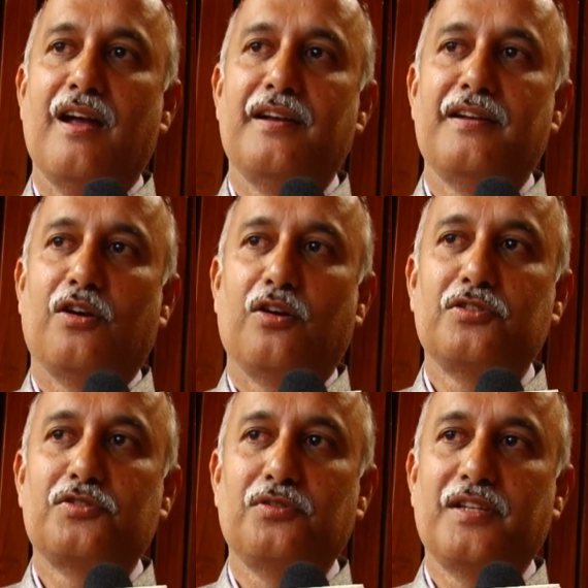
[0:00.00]
and
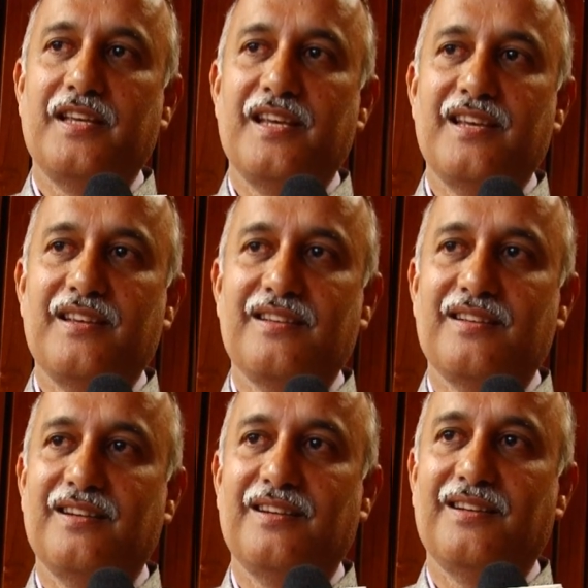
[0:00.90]
also the
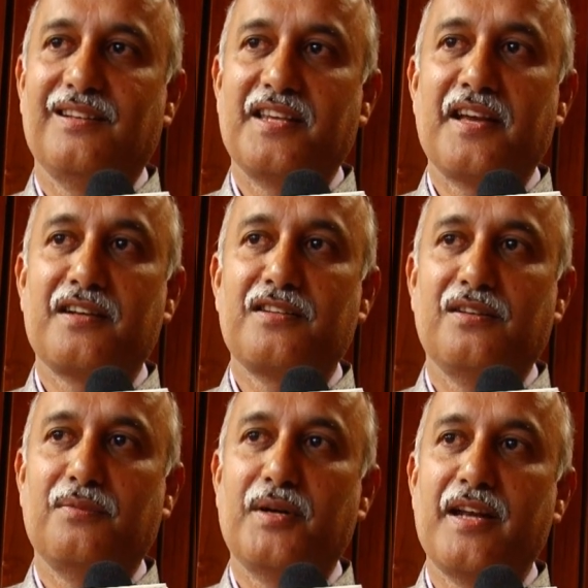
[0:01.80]
uh, young
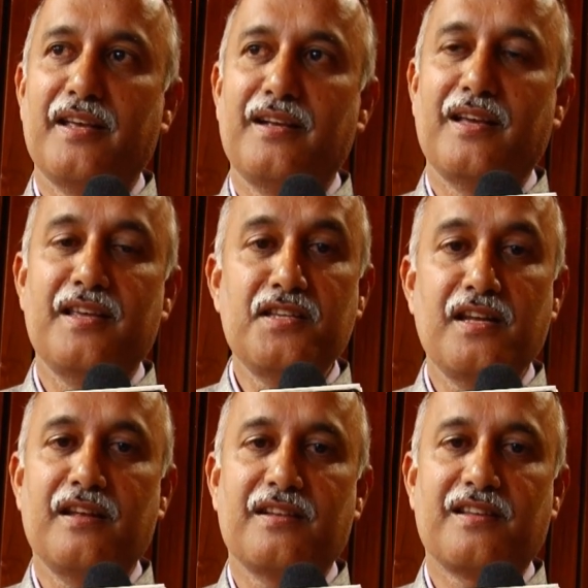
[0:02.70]
budding
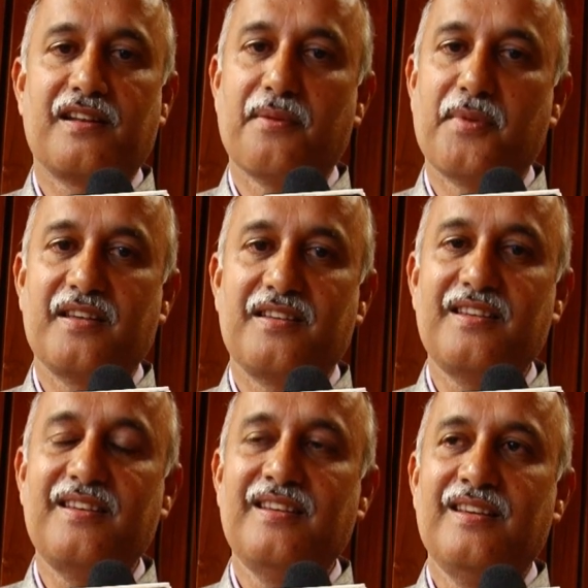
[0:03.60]
engineers at M I T
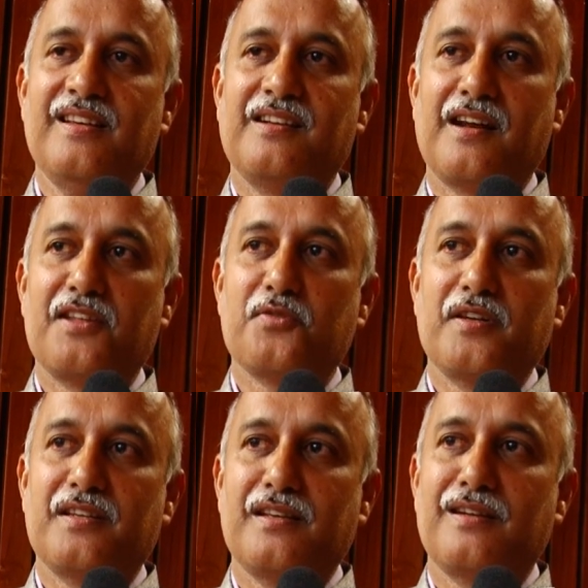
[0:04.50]

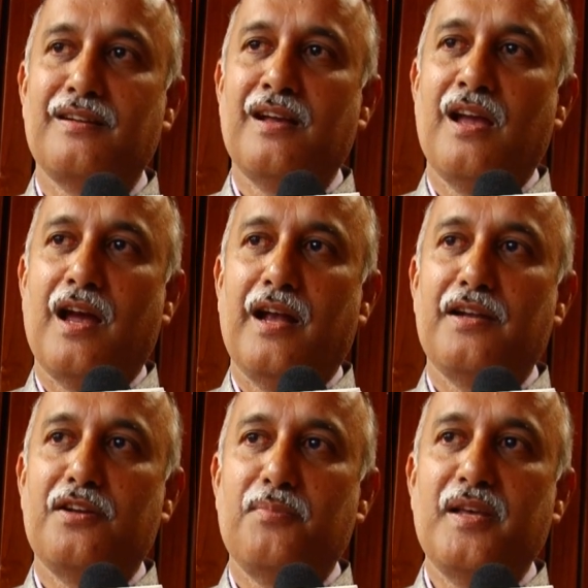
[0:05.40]
graduating
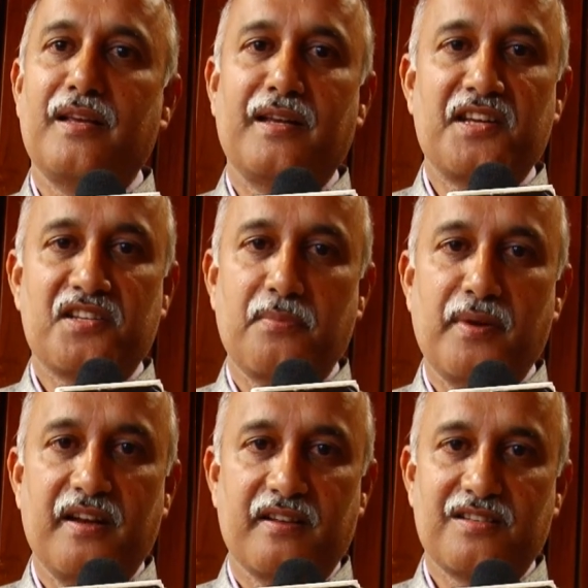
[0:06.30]
and being nation
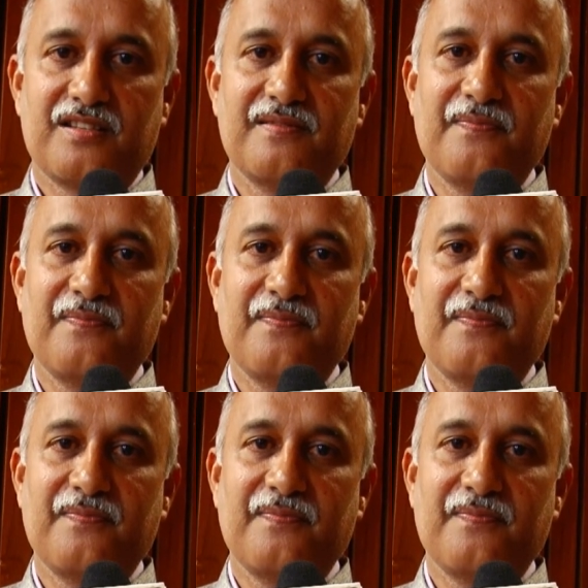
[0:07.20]
builders.